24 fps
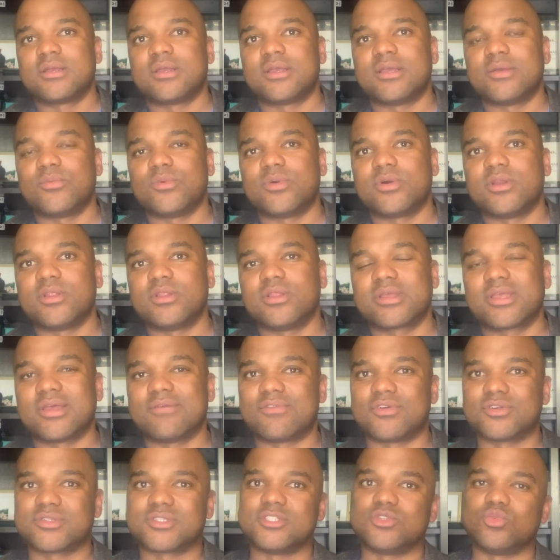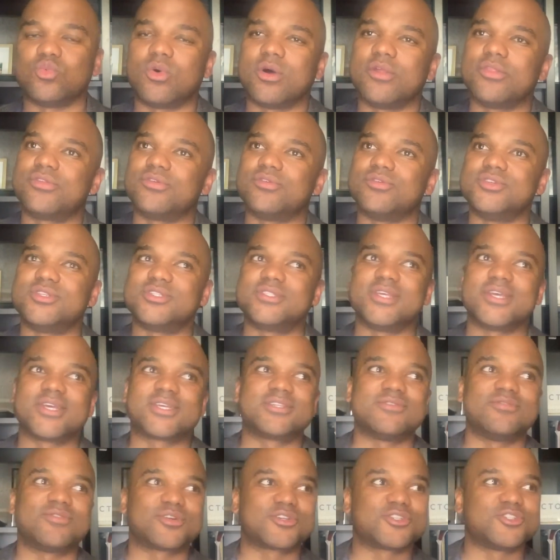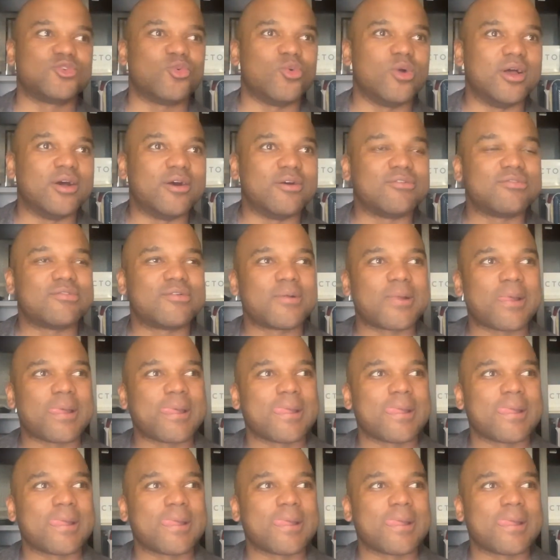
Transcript: And we're going to look at verses 1 through 6, verse 12.